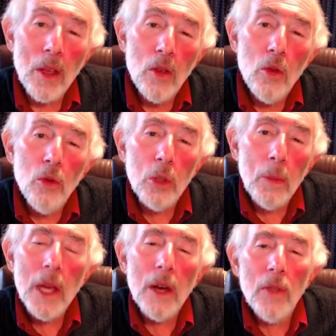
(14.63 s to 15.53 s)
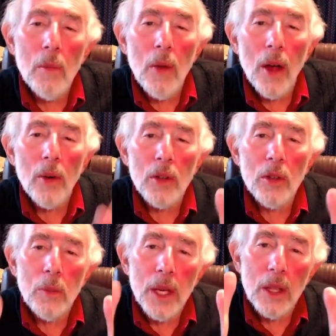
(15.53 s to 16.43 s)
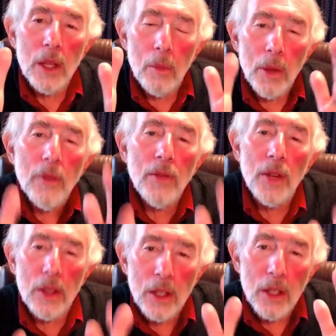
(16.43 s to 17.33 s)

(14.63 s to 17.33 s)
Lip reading: you speak of the mother as being the pivot,